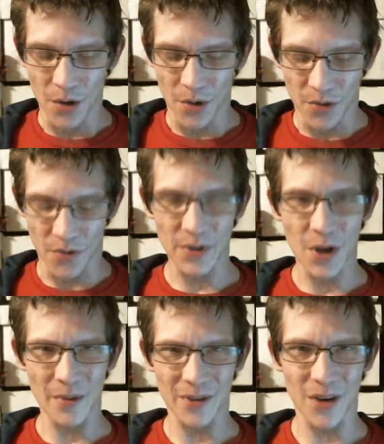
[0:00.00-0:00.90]
So this
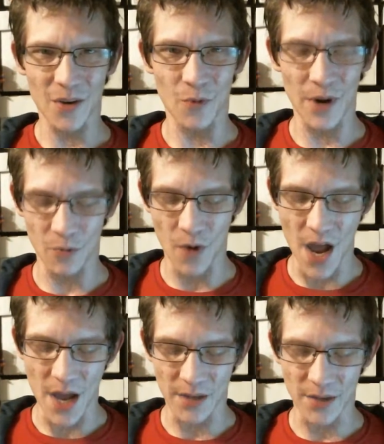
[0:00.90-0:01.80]
comic's set in a weird
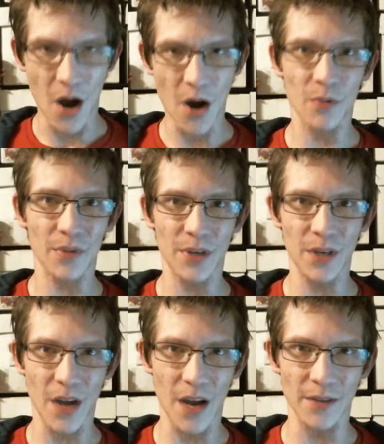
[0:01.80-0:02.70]
way. It's not her with the Teen
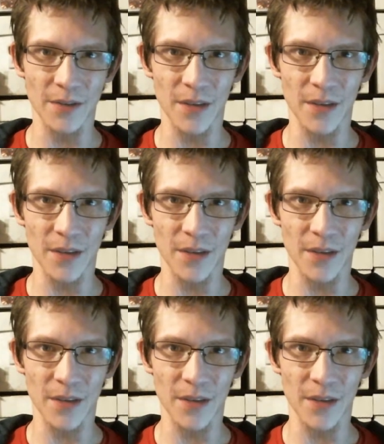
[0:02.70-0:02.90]
Titans,